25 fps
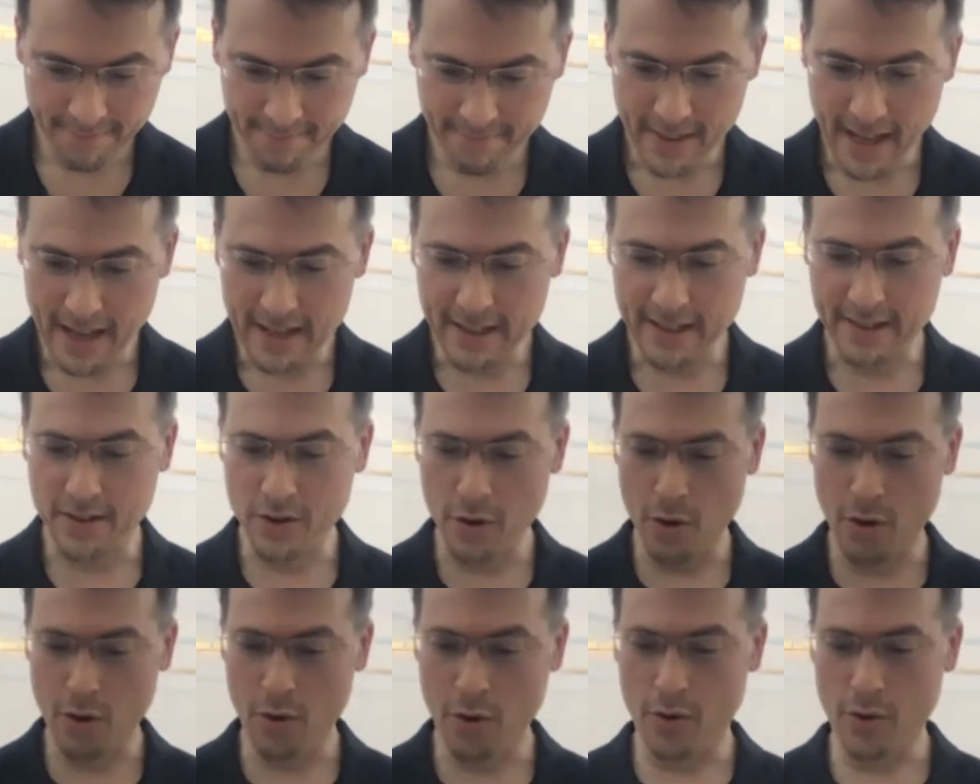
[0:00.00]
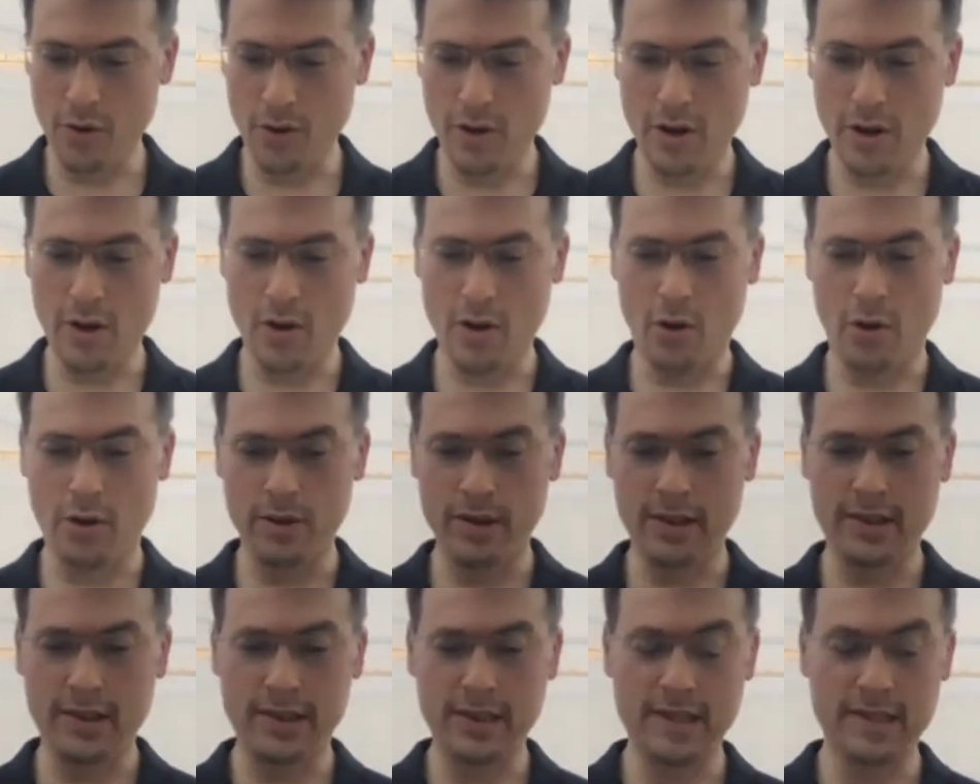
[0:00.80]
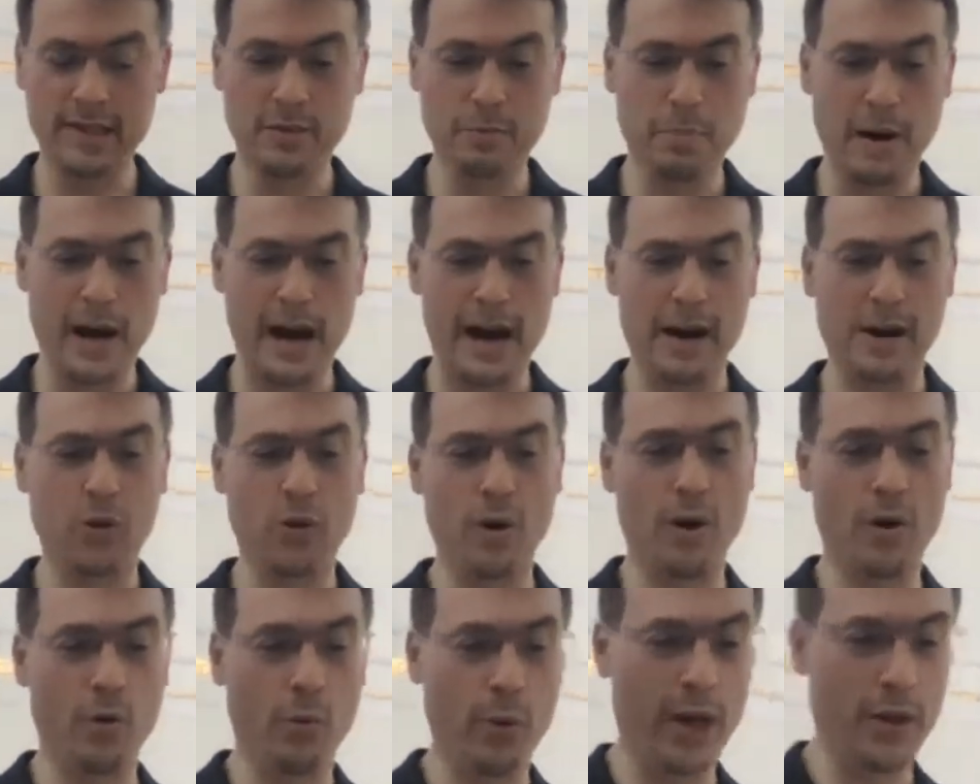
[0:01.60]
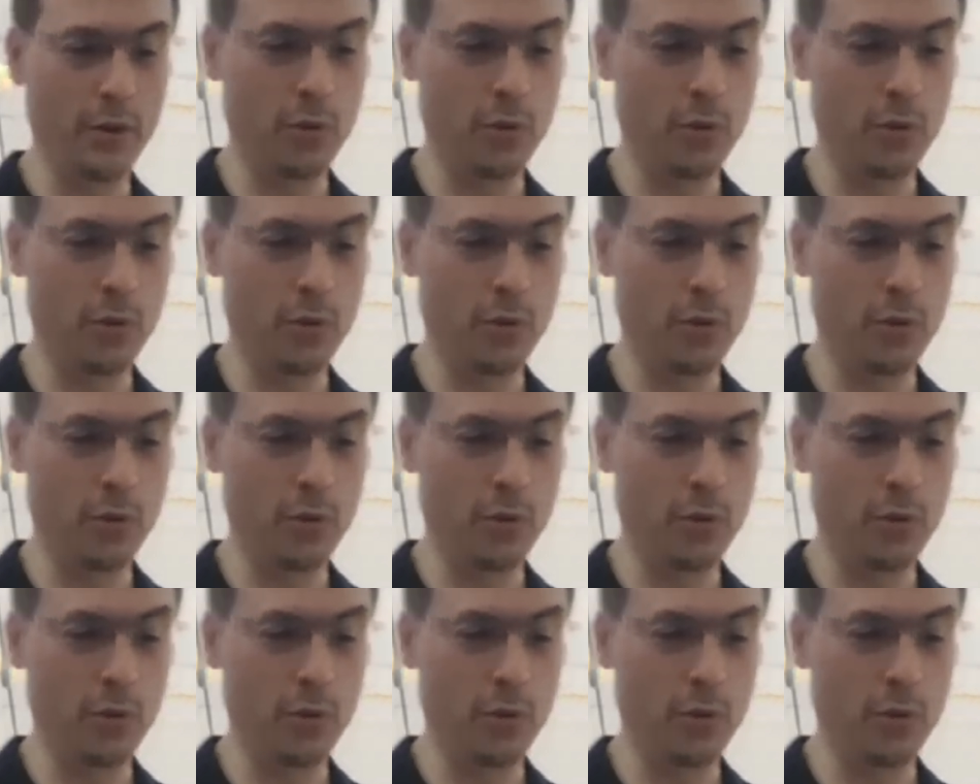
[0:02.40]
So on this Bagua, when